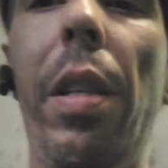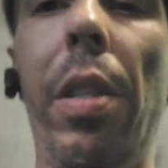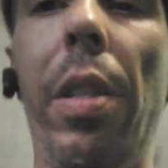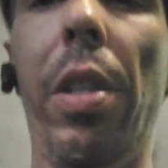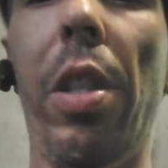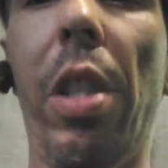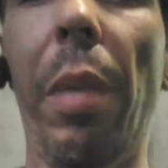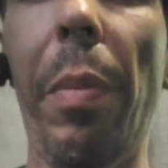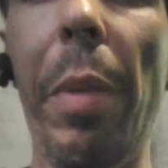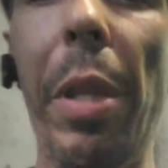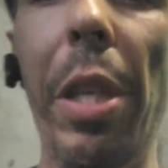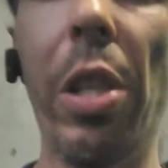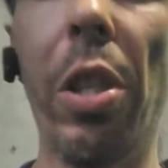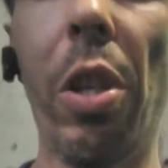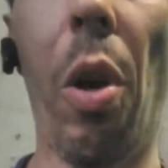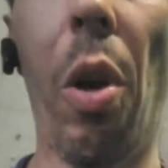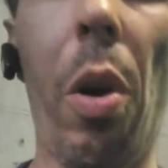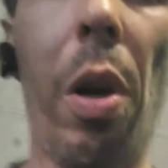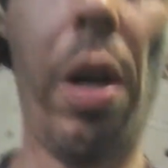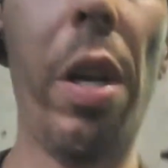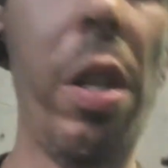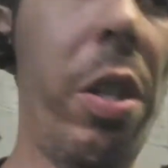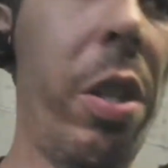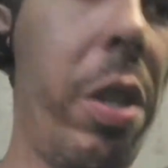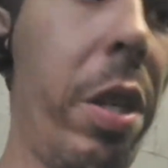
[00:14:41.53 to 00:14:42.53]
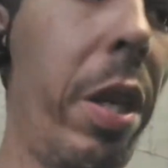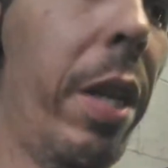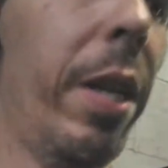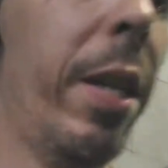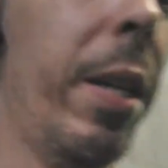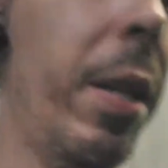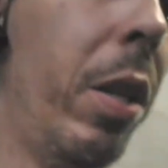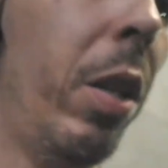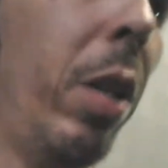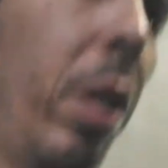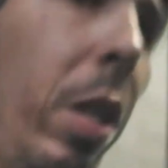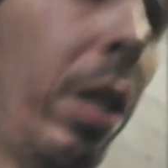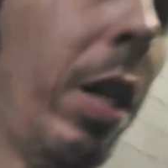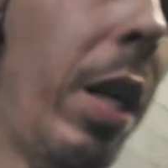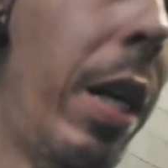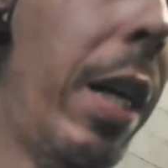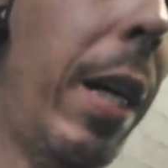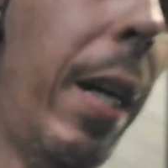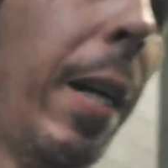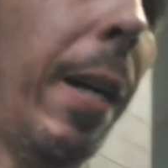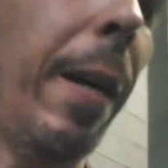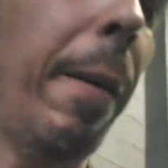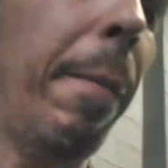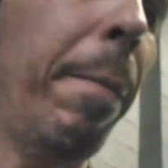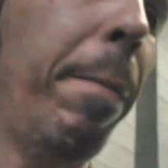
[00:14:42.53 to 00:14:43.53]
some of these cars,
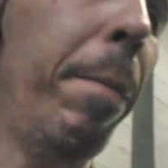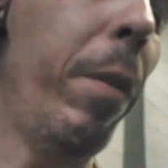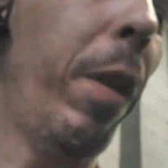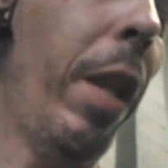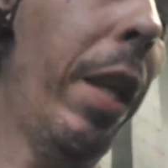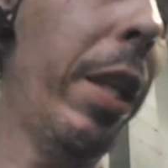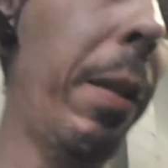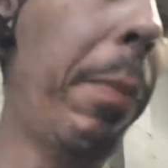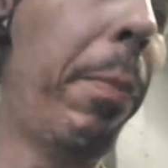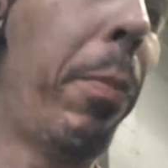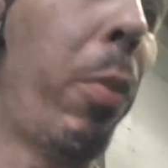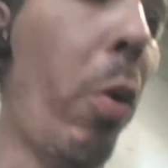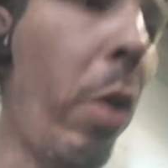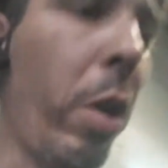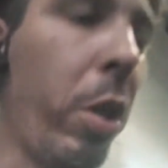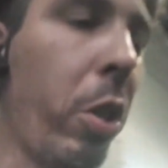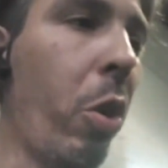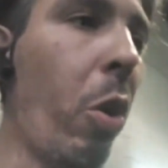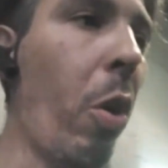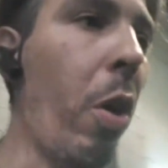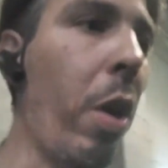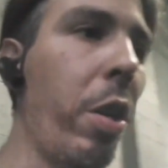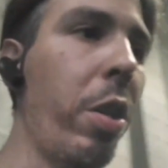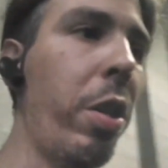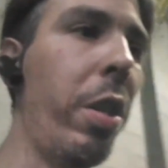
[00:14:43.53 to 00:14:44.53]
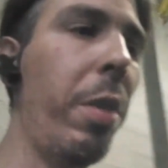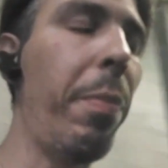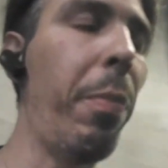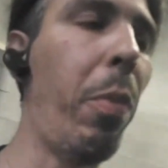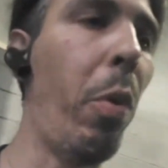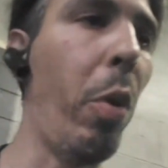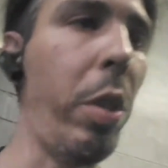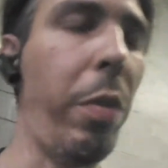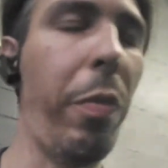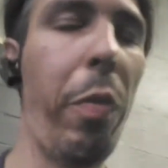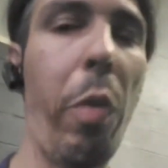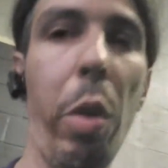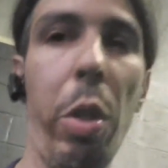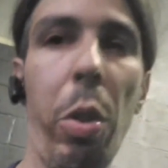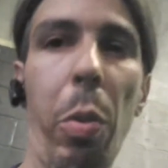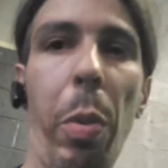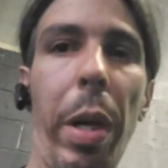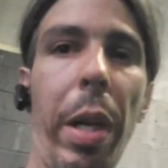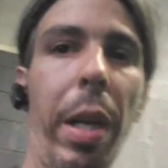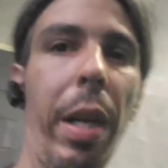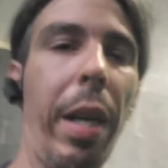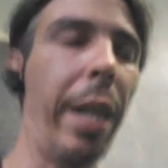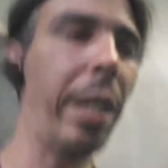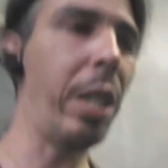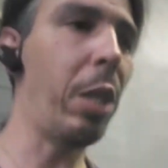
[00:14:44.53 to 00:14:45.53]
like the Boss cars, the Boss
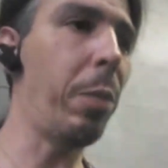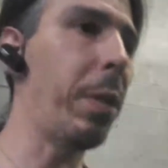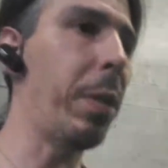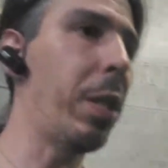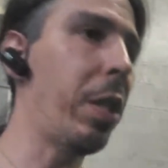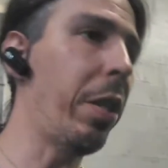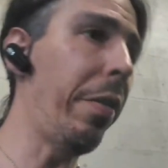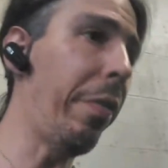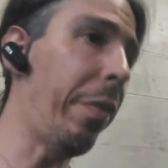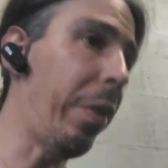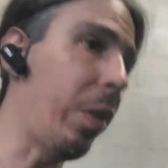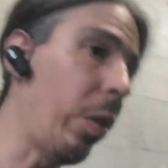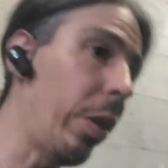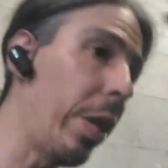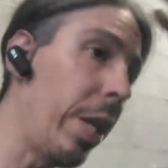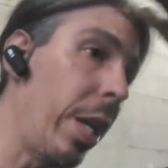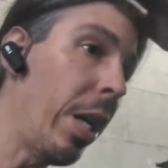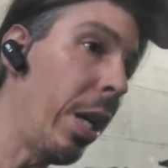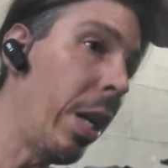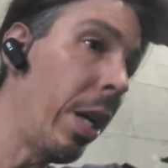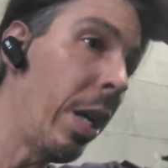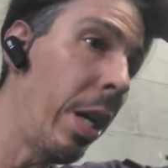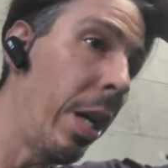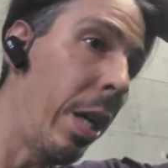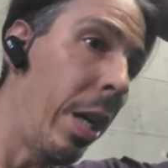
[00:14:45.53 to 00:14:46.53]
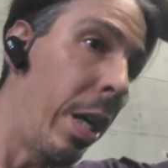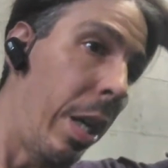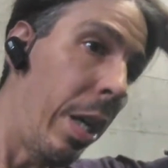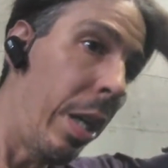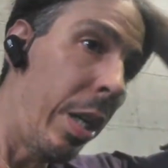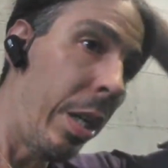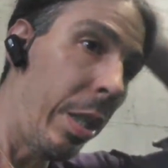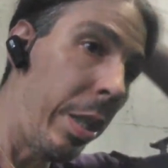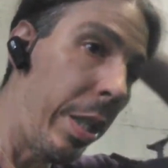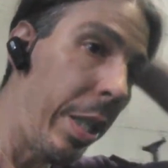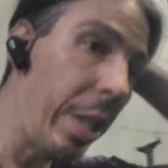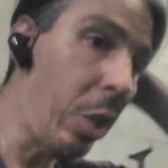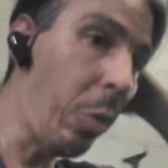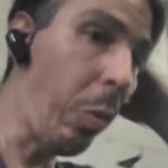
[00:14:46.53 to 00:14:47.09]
429 specifically, these